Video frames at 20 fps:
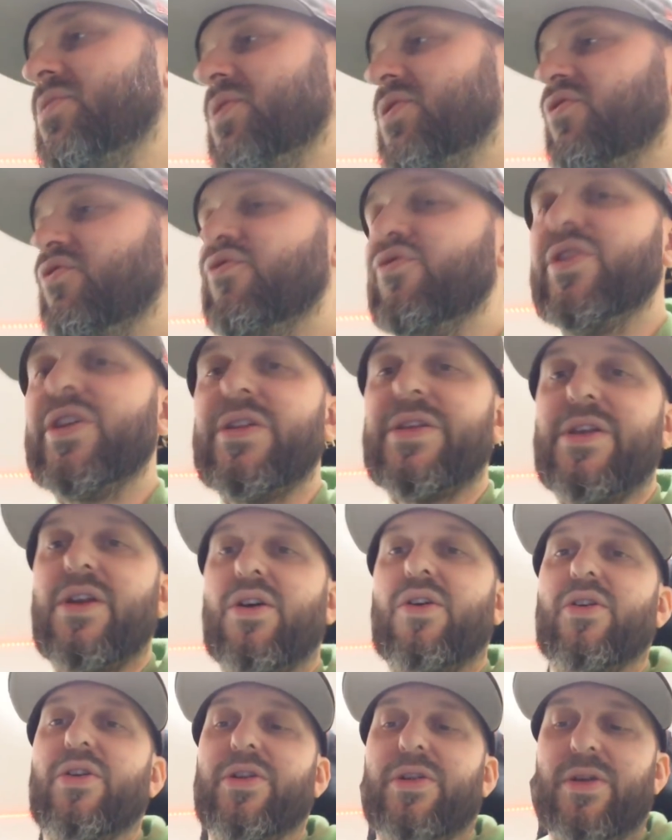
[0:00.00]
was really
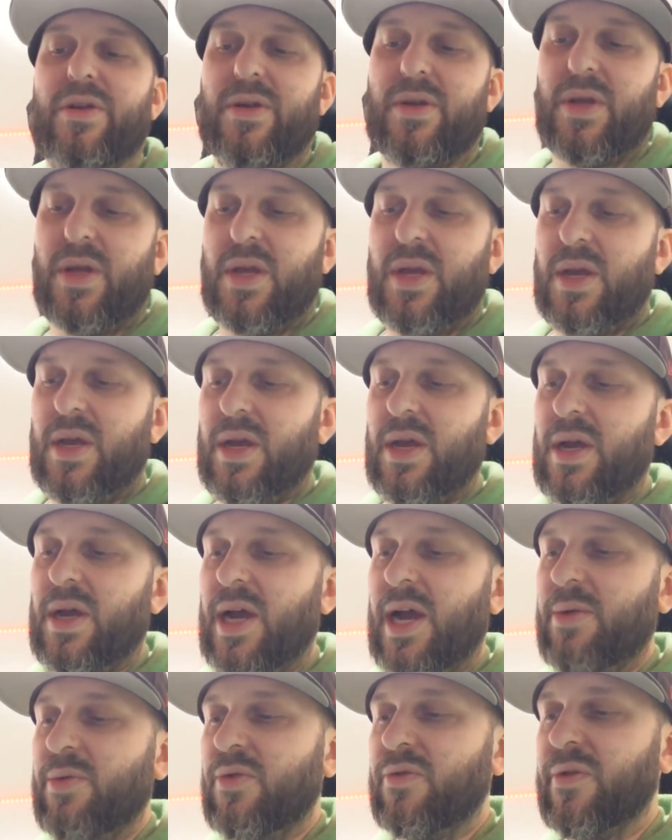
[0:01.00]
hard.
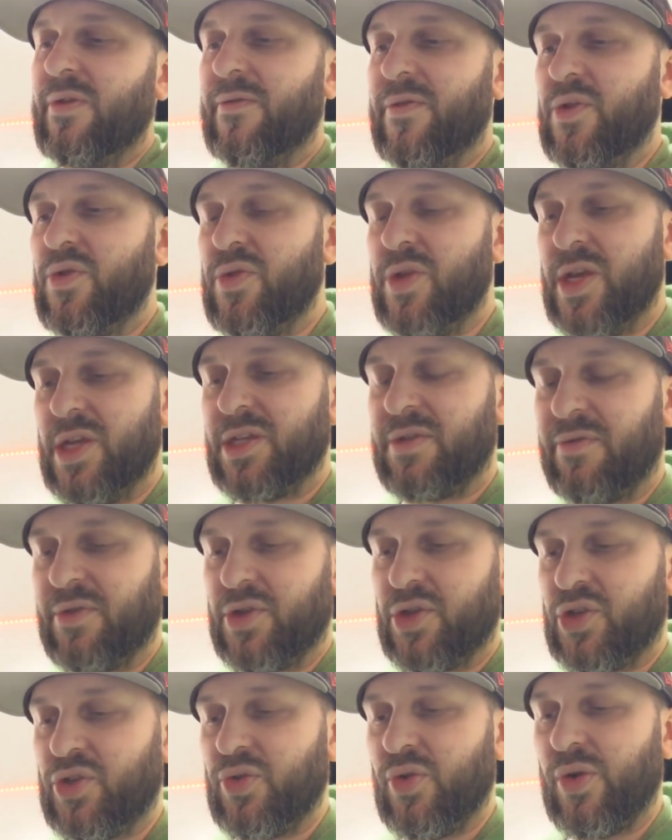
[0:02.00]
I will review these for
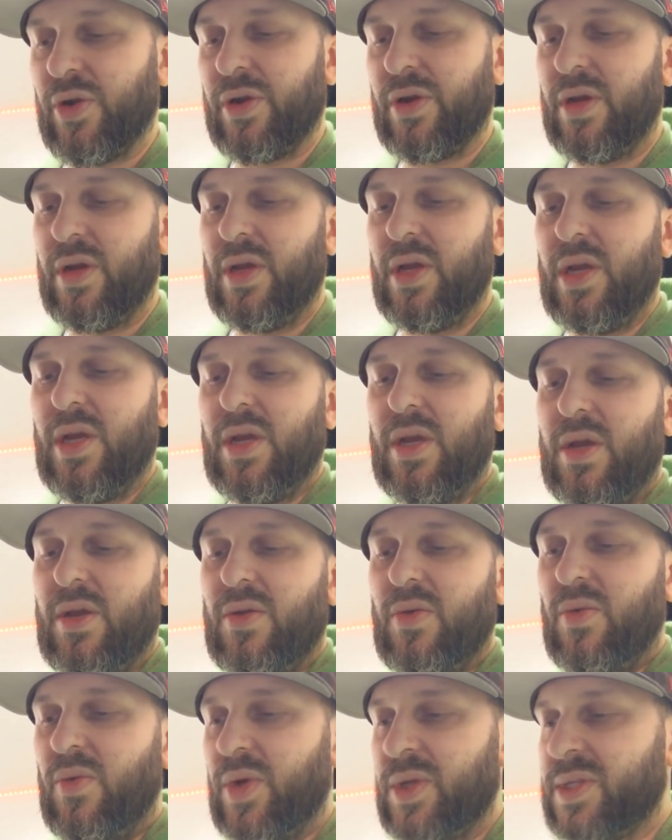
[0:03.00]
sure
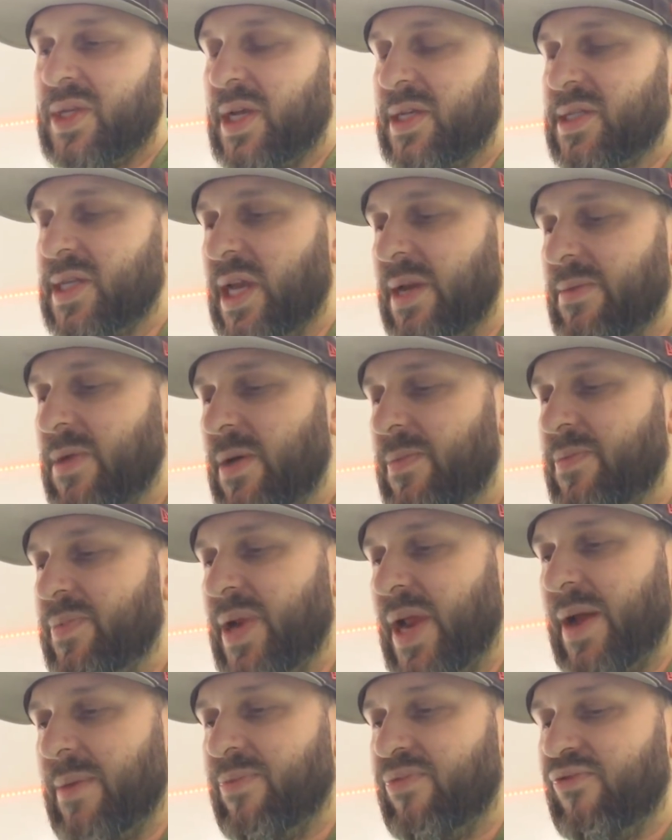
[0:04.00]
once I set them up, but
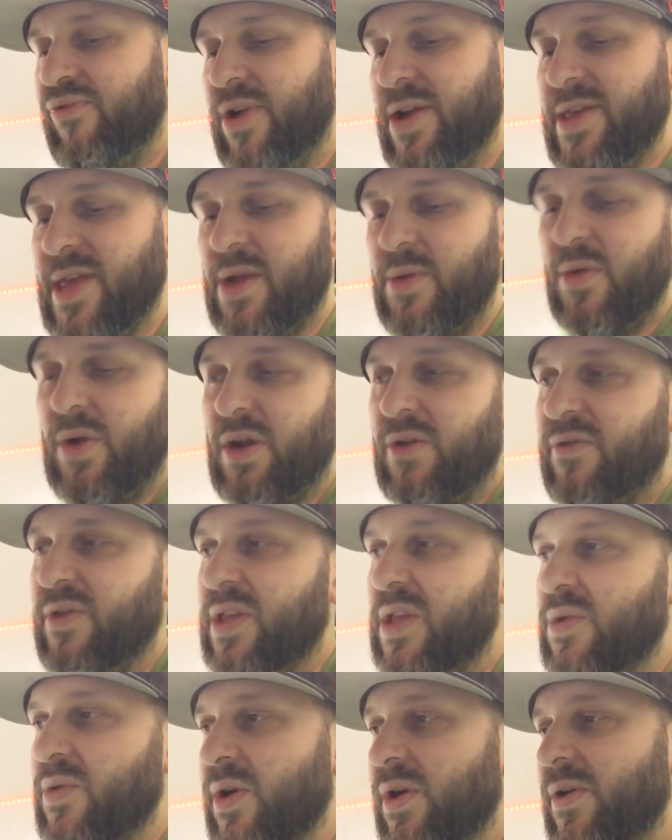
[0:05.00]
I pray they work
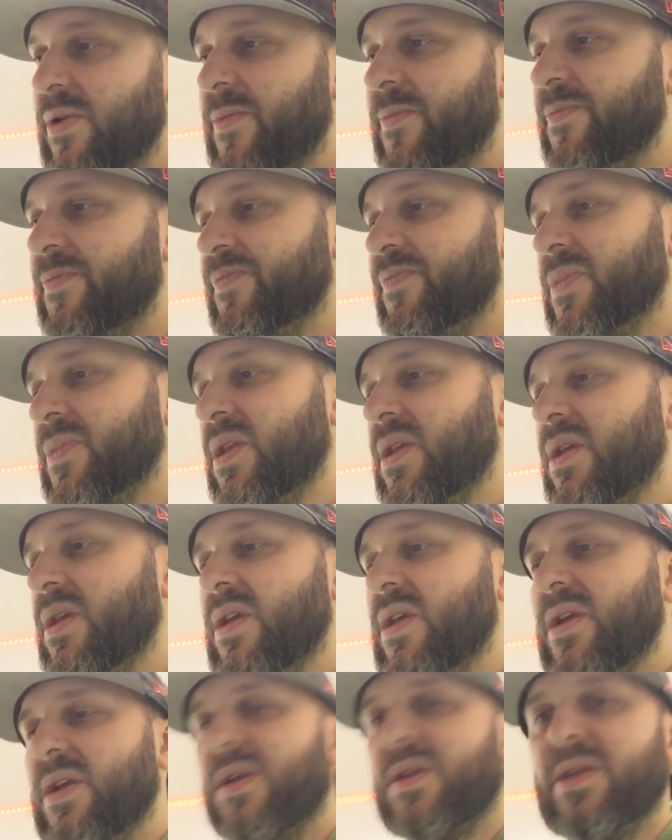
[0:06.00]
really well.
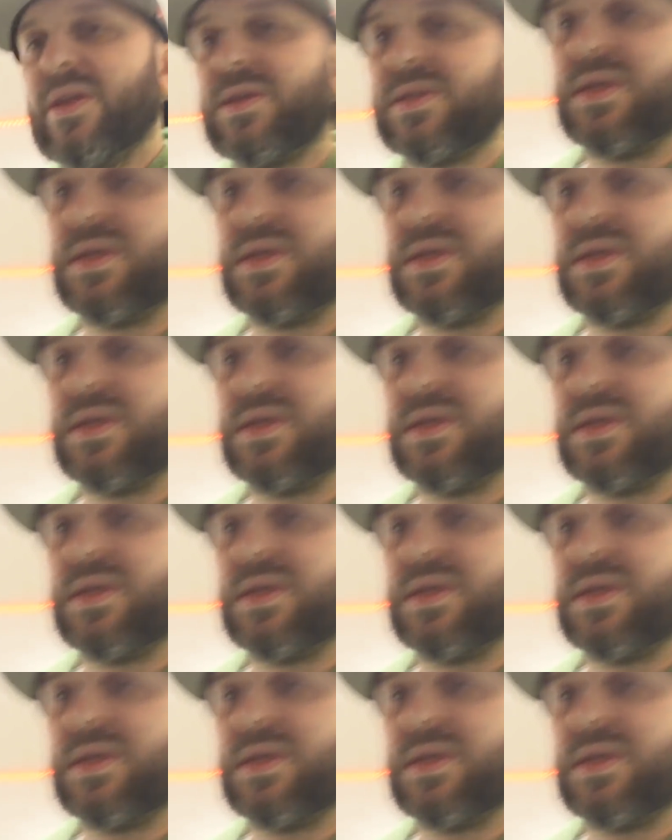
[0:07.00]
This